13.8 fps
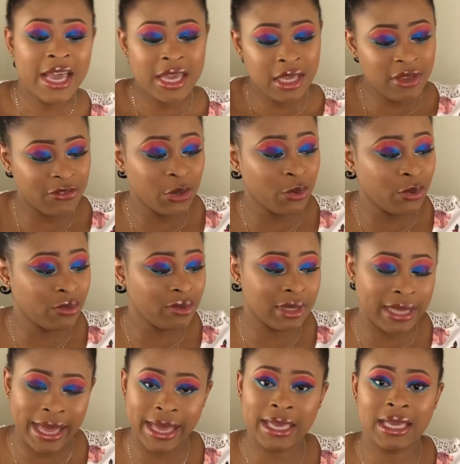If you
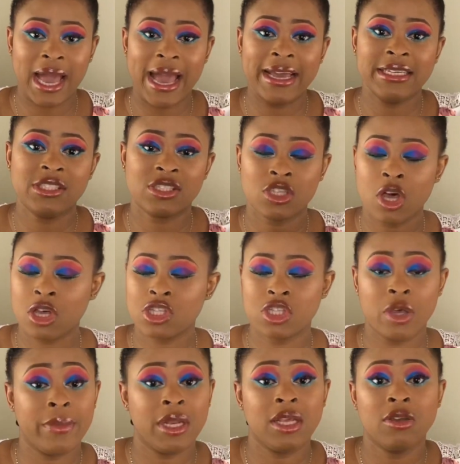like, I saw so
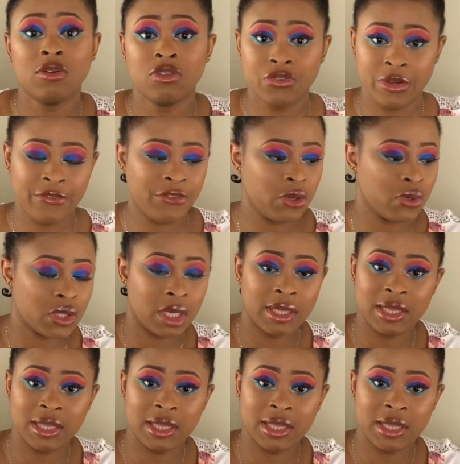many good reviews on